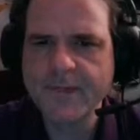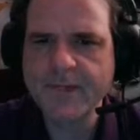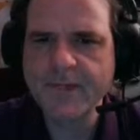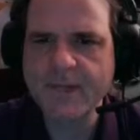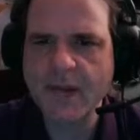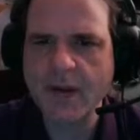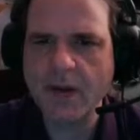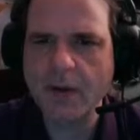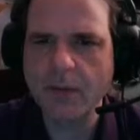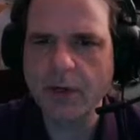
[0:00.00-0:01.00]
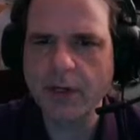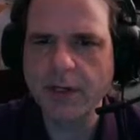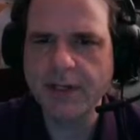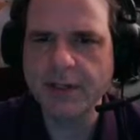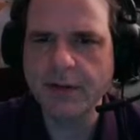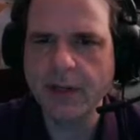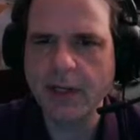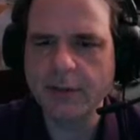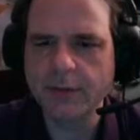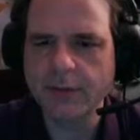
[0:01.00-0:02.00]
No, we're going to need to know the
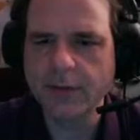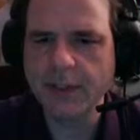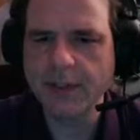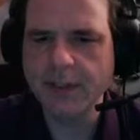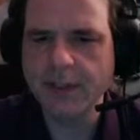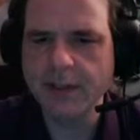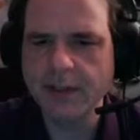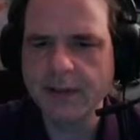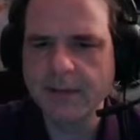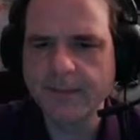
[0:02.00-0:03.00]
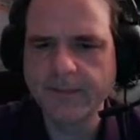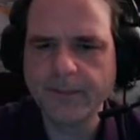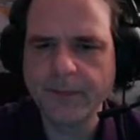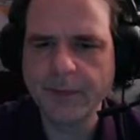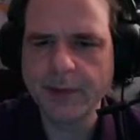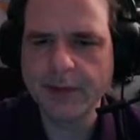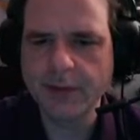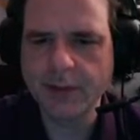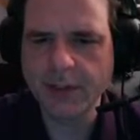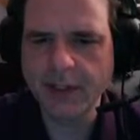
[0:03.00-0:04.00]
actual screen size. So
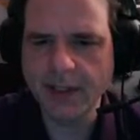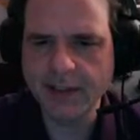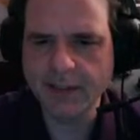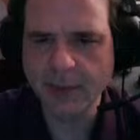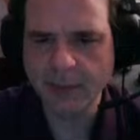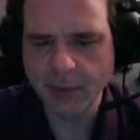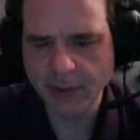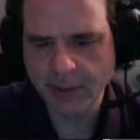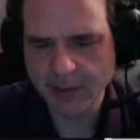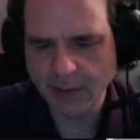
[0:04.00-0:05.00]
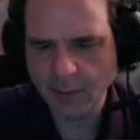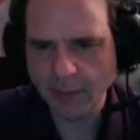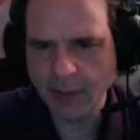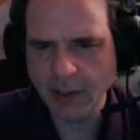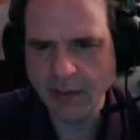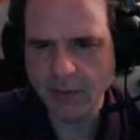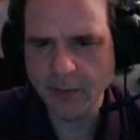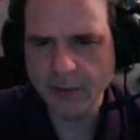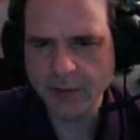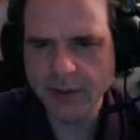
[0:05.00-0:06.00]
just in case, I'm going to put these at what my
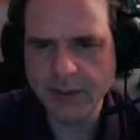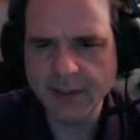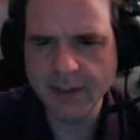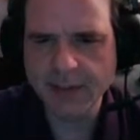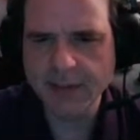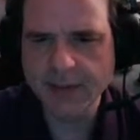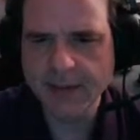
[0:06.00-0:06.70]
normal screen size is.